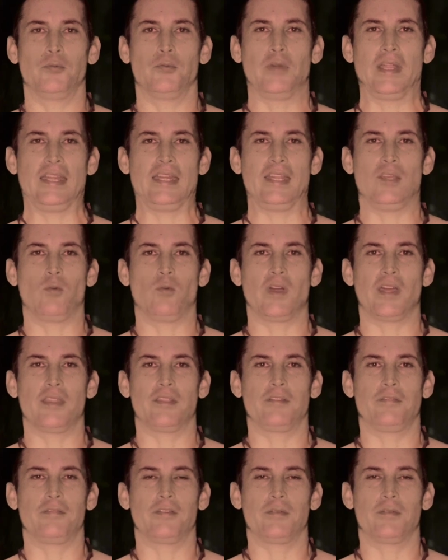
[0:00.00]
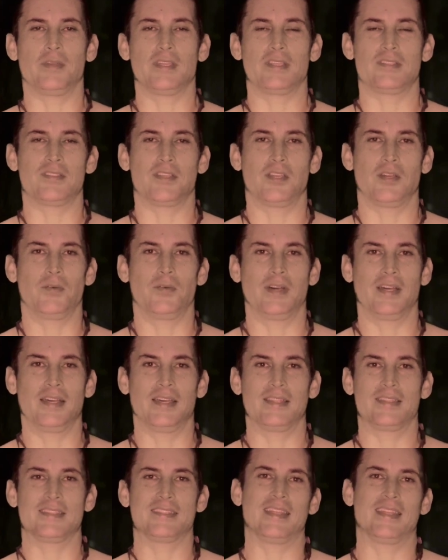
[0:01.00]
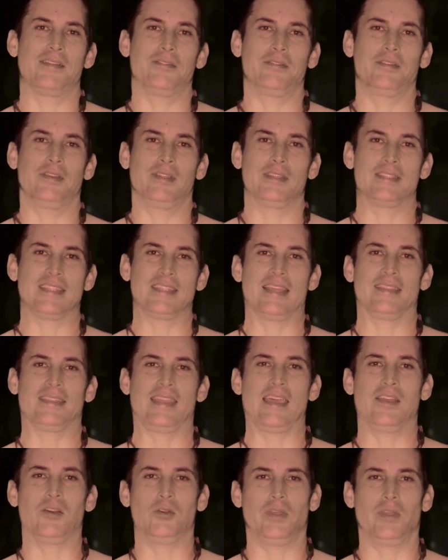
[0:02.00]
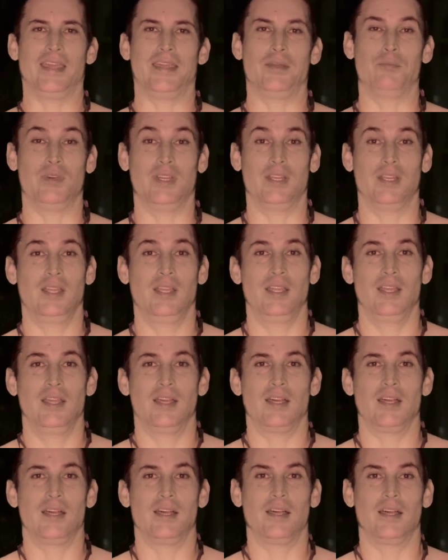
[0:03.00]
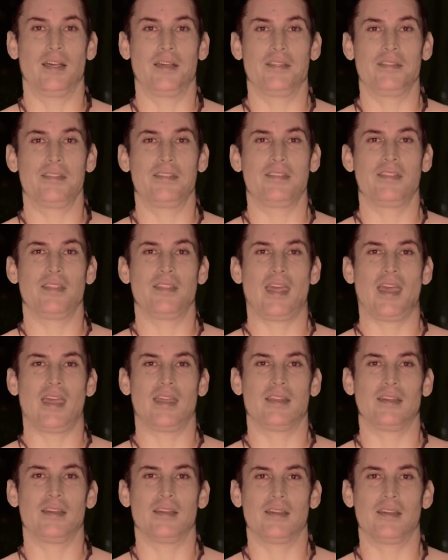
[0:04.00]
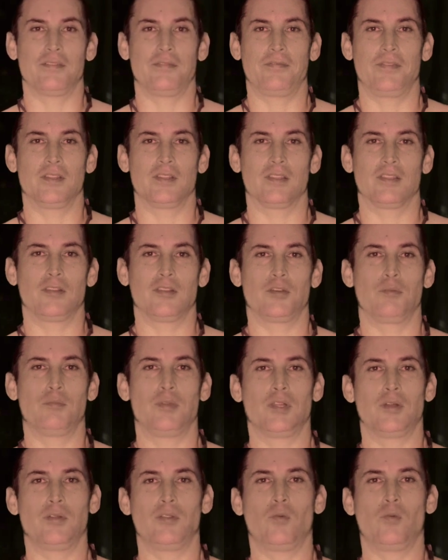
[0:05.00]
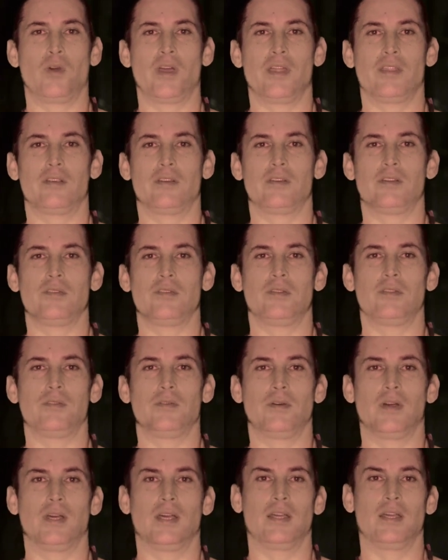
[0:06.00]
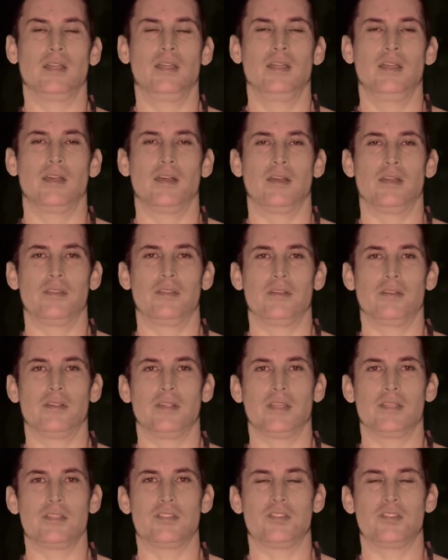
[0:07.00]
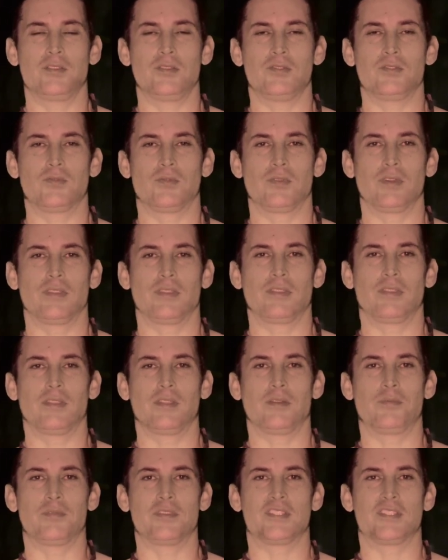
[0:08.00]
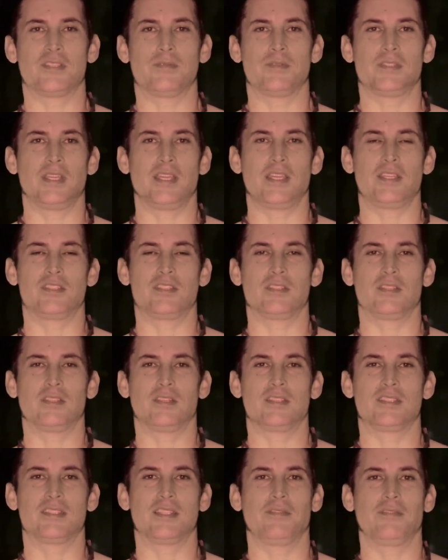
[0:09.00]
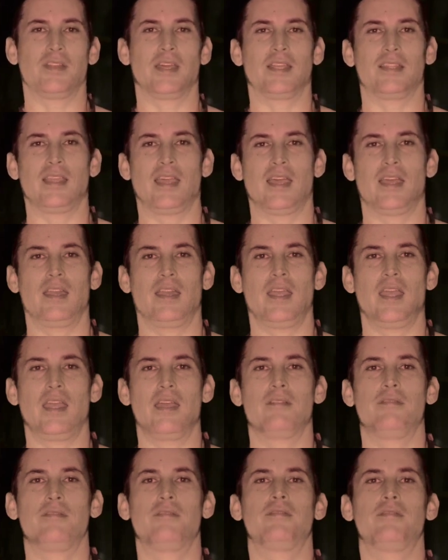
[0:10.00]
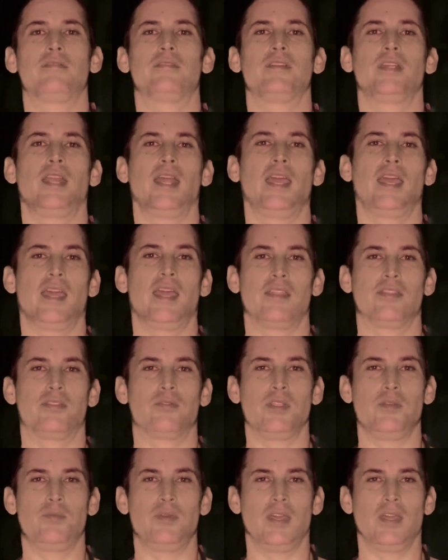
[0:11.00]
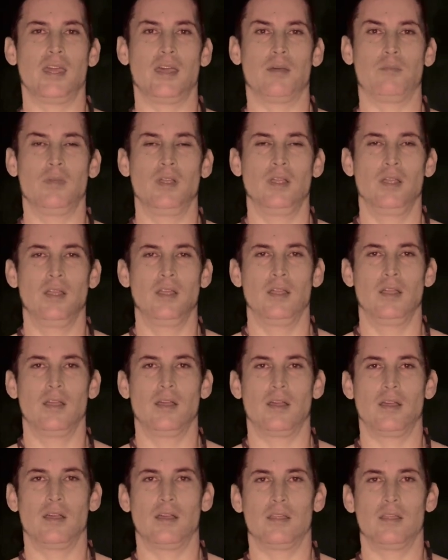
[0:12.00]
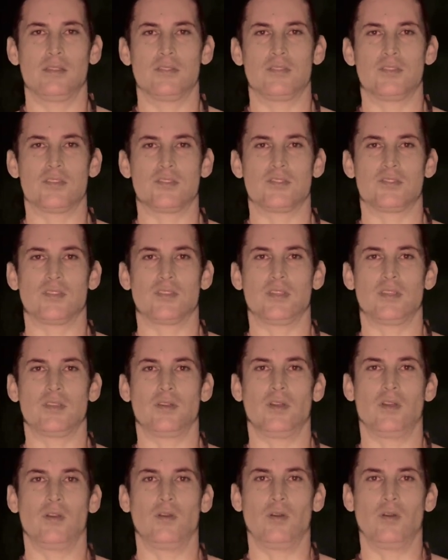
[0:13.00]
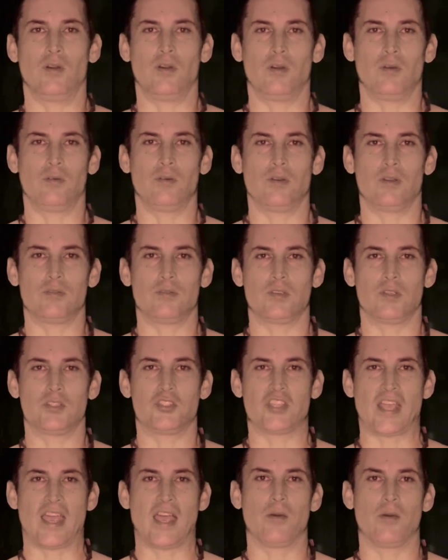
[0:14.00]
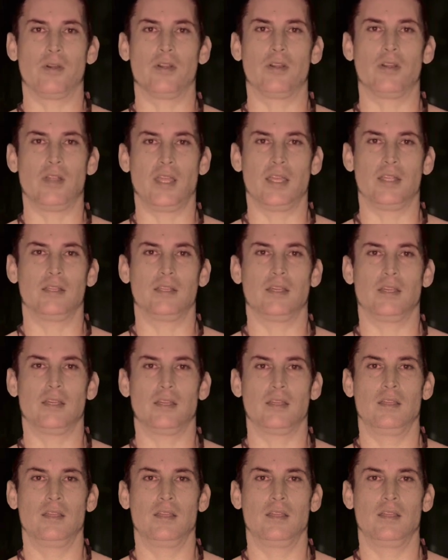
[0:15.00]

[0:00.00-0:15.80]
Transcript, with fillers: rainy weather for me, so uh, it's not it's not that okay. But uh, other than that, uh, feeling a little below the weather due to other issues with precipitation and stuff like that. Every day at 3 p.m., there's a, a, shower and